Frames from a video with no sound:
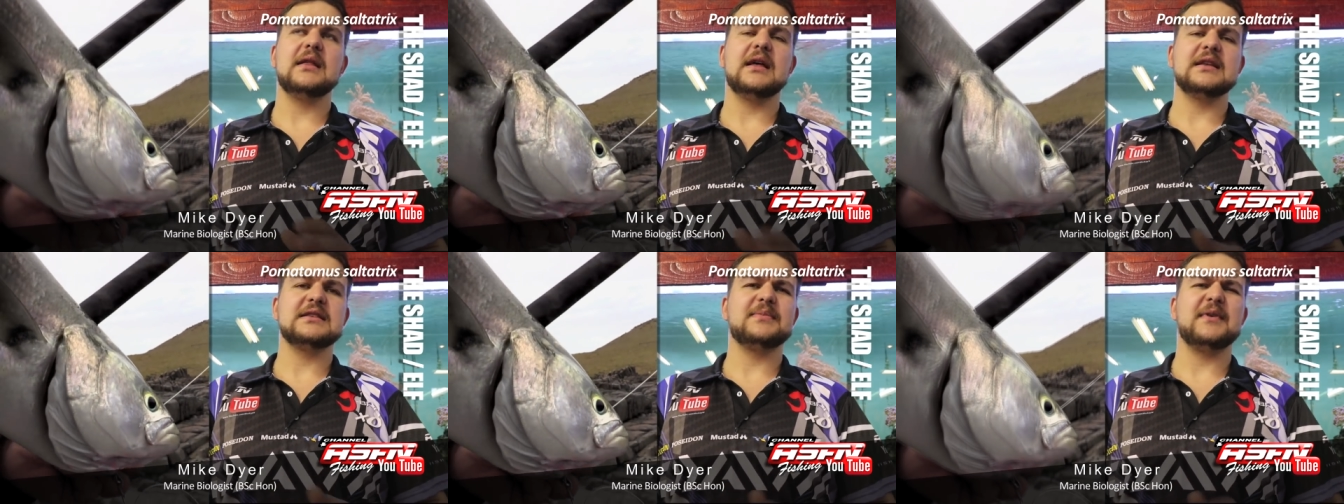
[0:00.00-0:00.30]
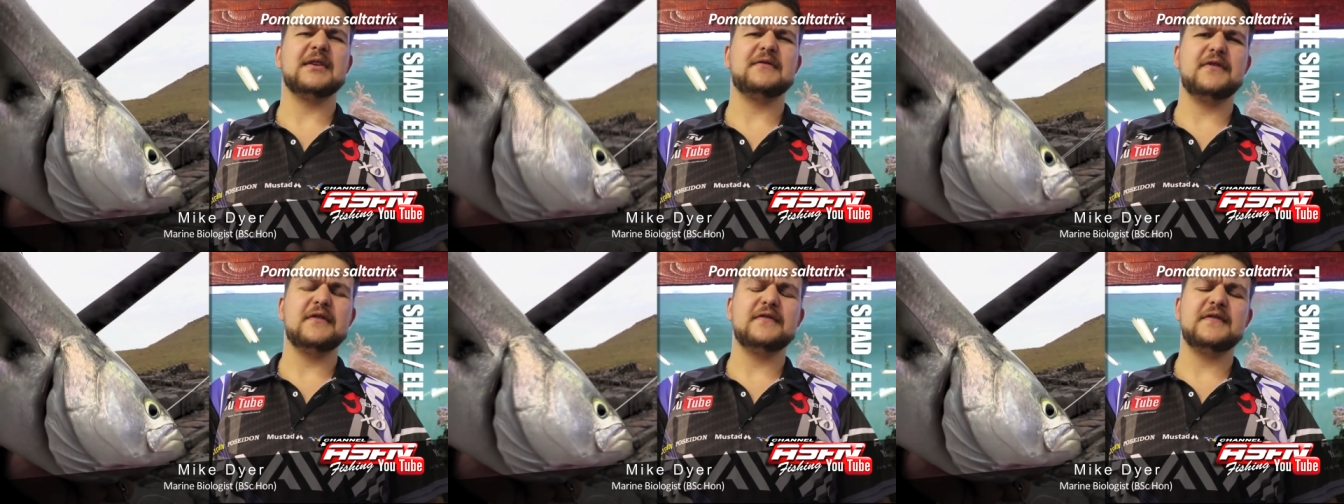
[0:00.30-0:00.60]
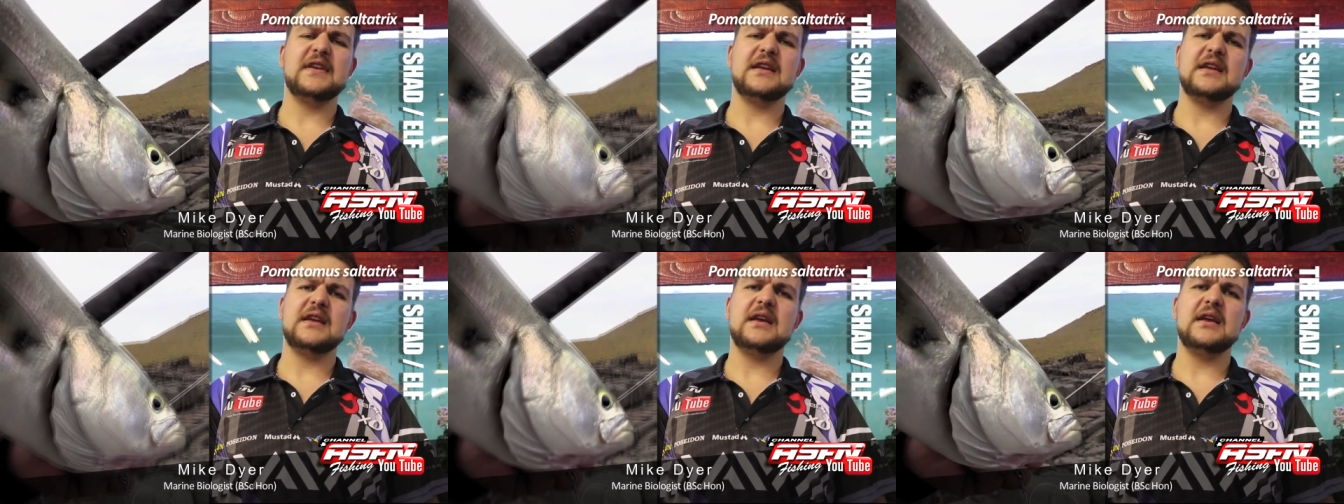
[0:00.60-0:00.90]
that's about
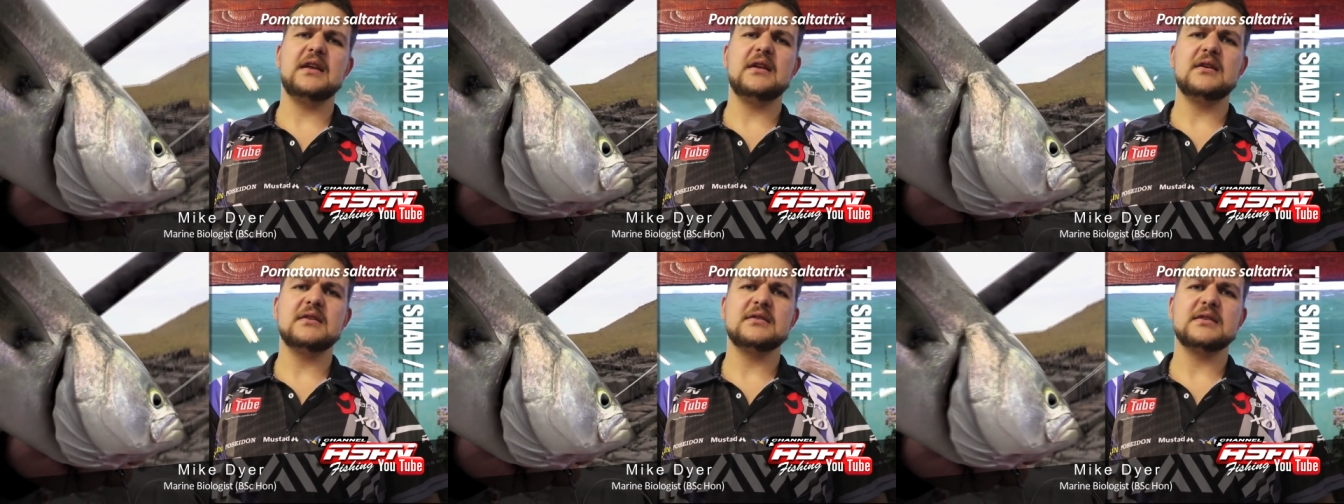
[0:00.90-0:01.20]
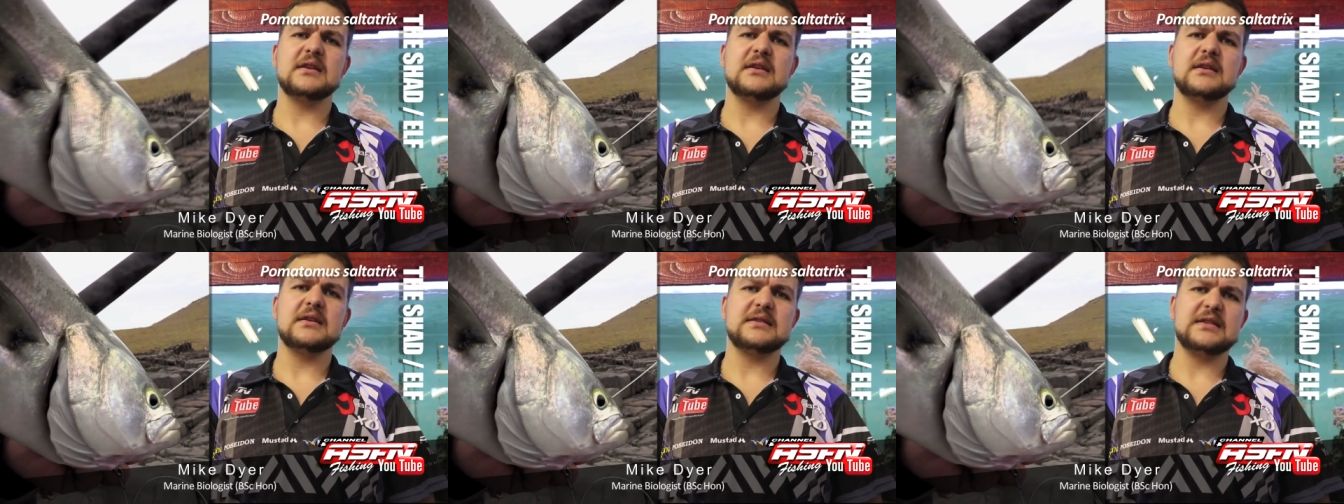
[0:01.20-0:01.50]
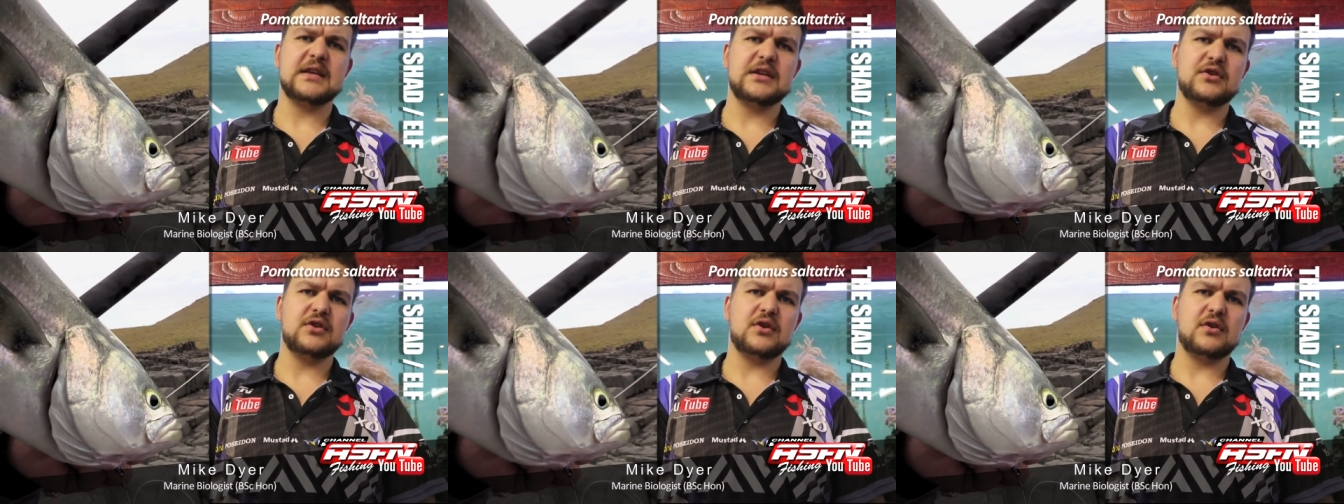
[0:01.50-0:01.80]
15 kilos and a
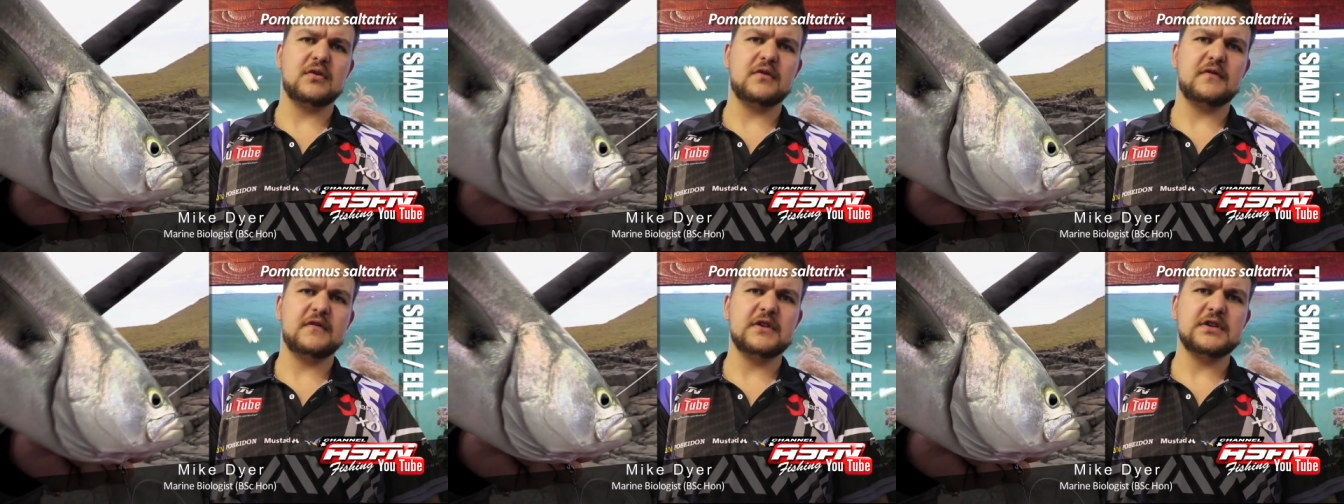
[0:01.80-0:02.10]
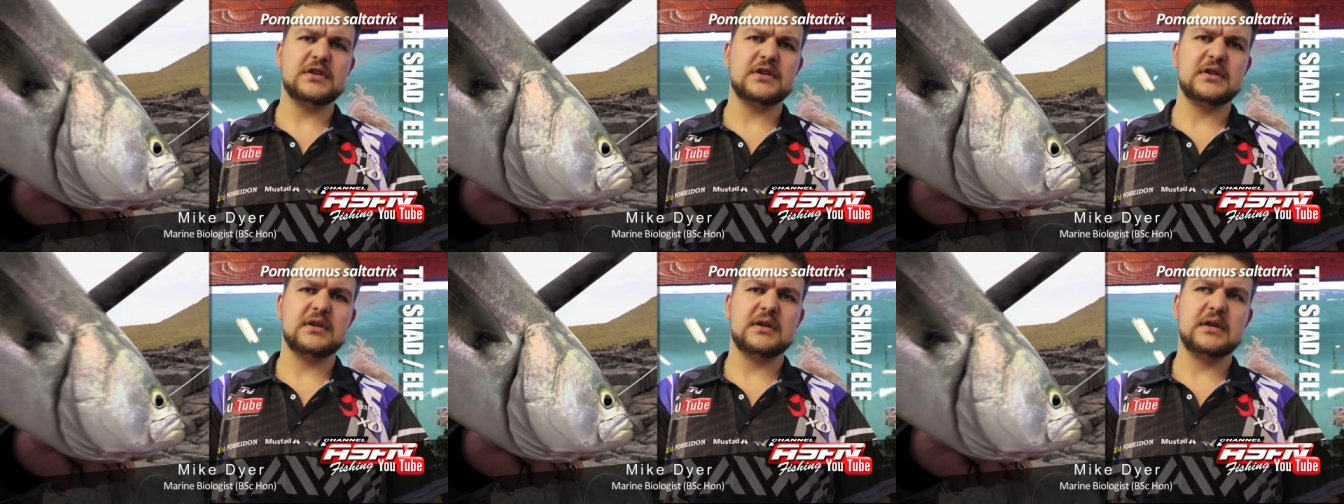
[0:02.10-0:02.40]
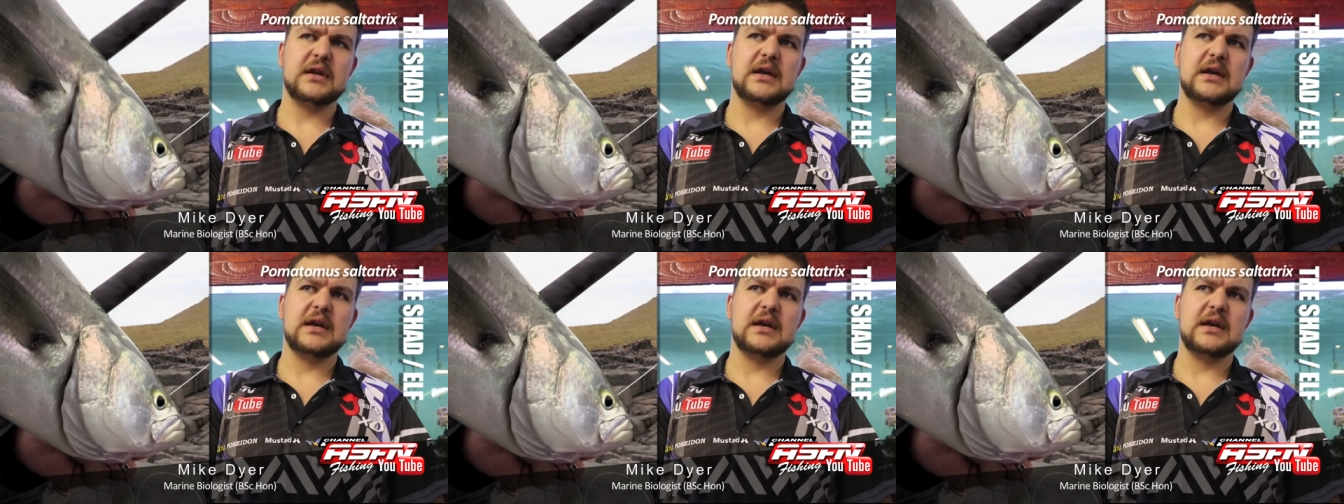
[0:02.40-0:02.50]
10 year old fish.